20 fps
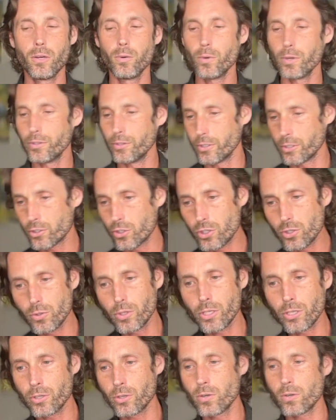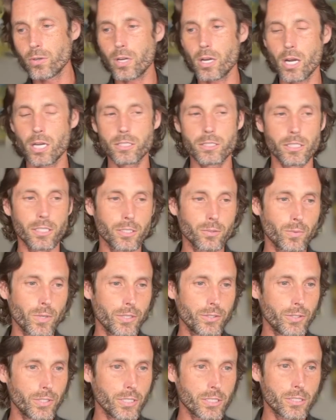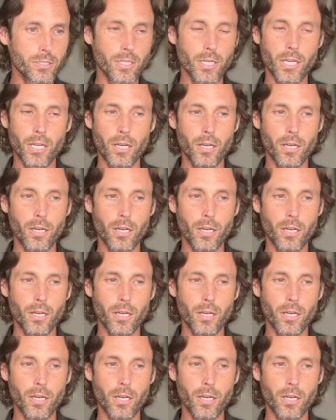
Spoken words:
Whether it's shooting your own content, whether it's,